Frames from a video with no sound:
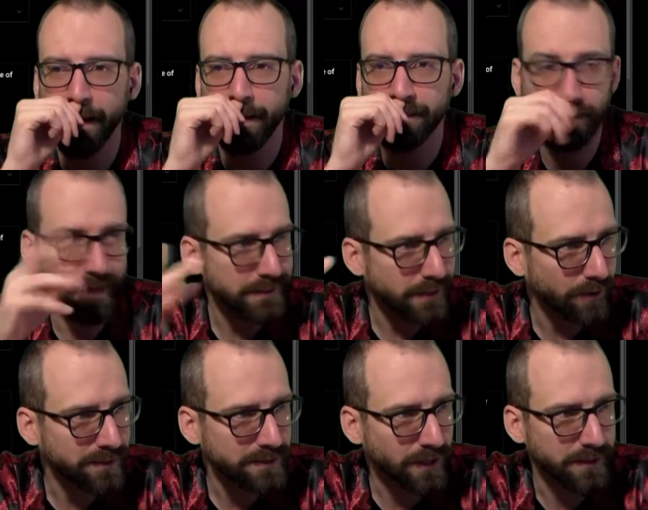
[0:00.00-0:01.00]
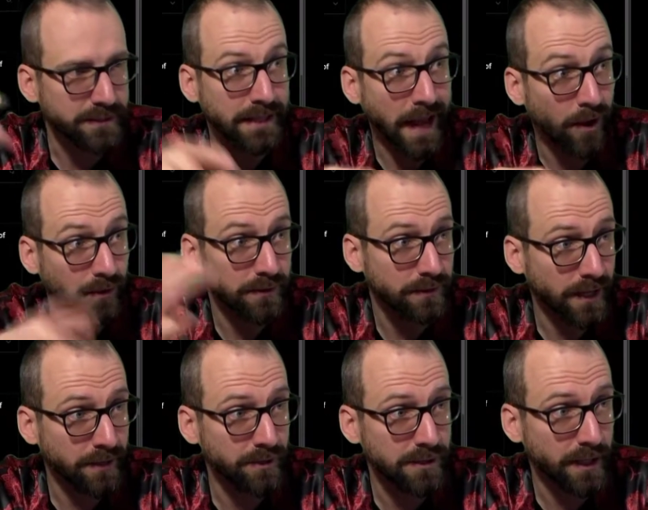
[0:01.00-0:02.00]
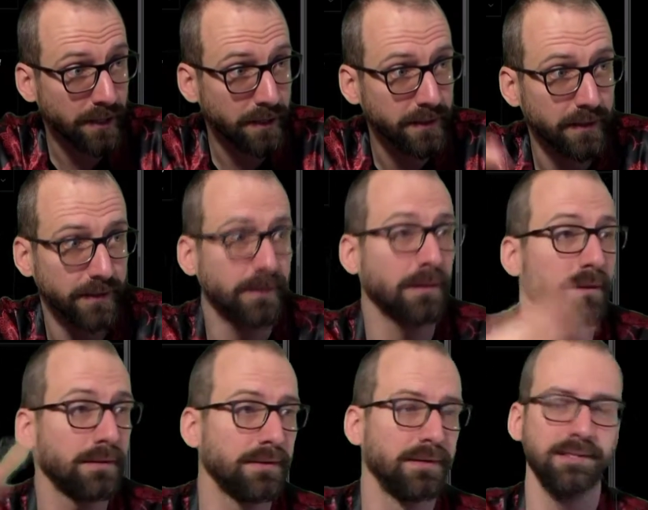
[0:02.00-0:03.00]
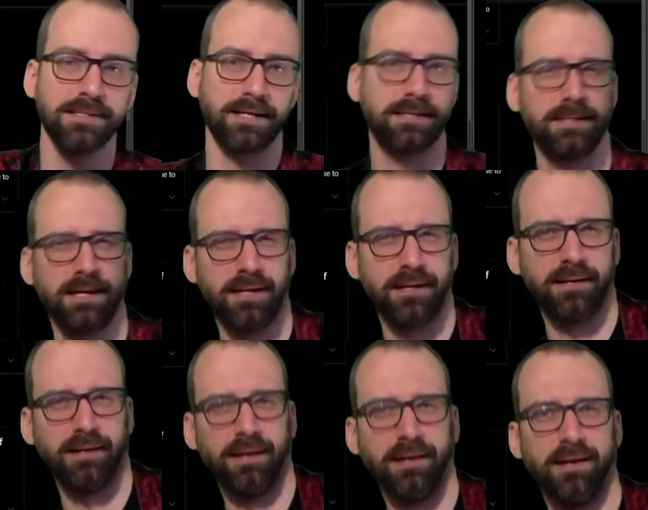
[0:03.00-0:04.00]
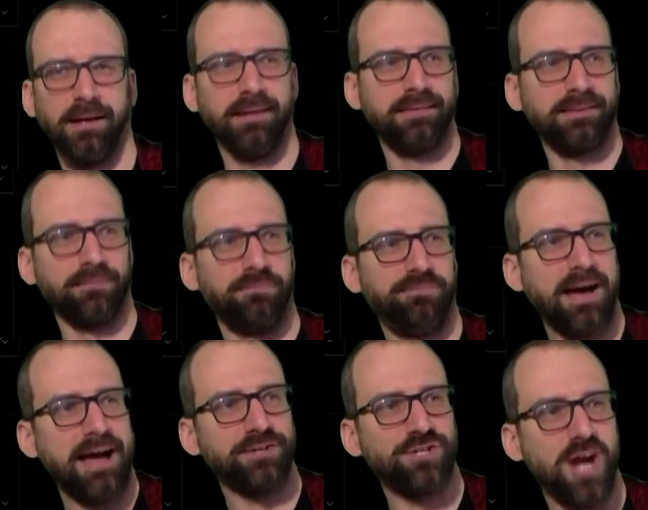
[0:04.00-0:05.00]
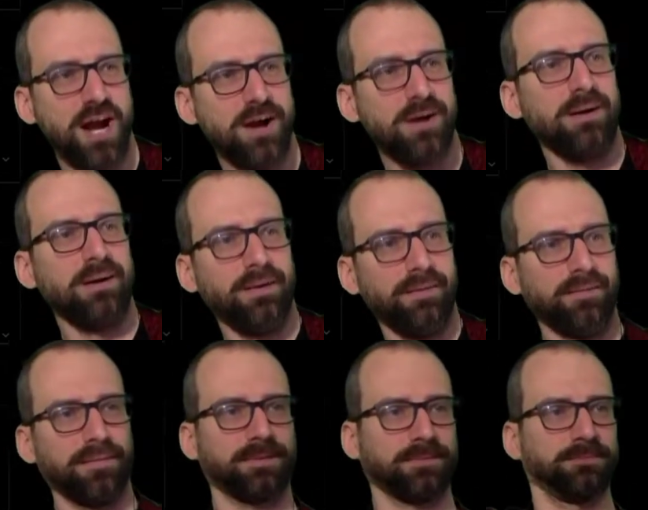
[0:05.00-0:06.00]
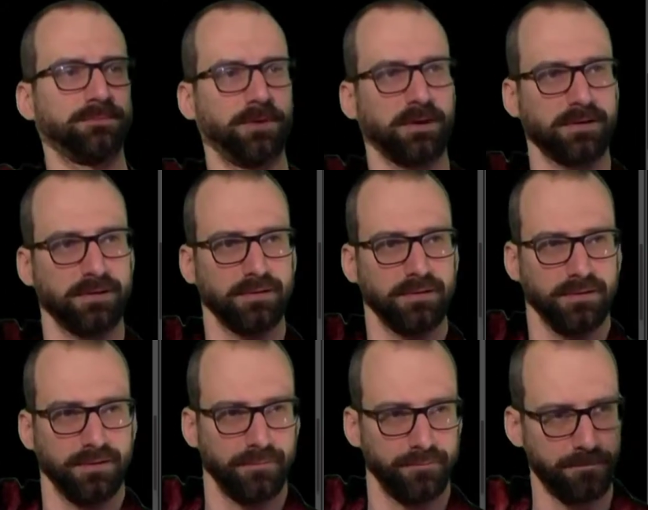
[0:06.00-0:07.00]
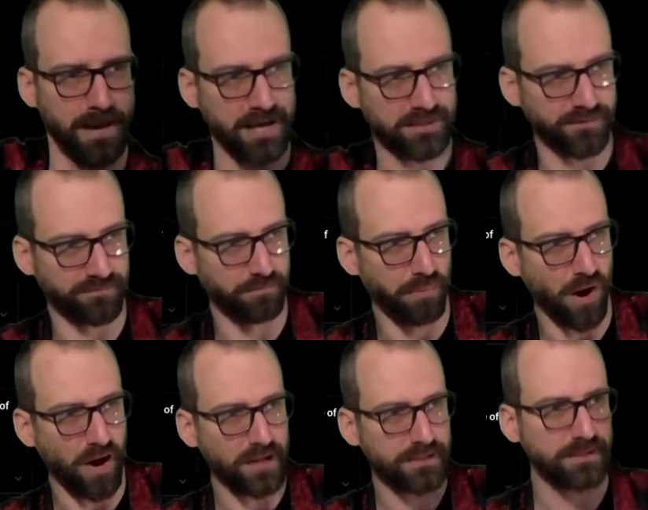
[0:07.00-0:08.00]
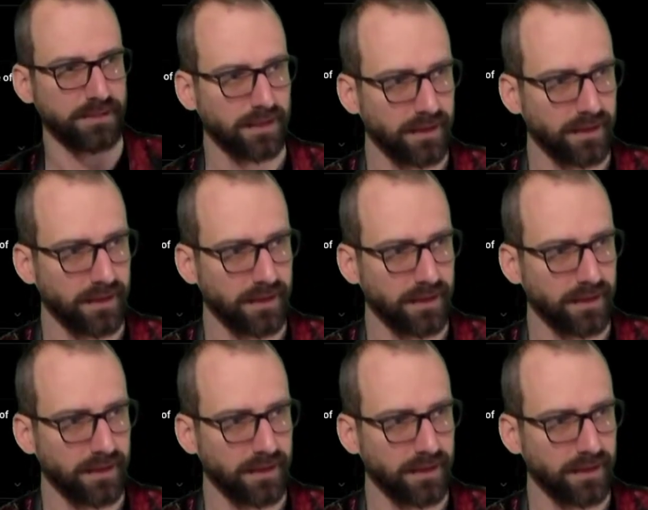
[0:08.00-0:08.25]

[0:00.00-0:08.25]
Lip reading: So that's how it starts. Now, 10 years later, he's like sitting in some fat chair, like some fucking massive boss.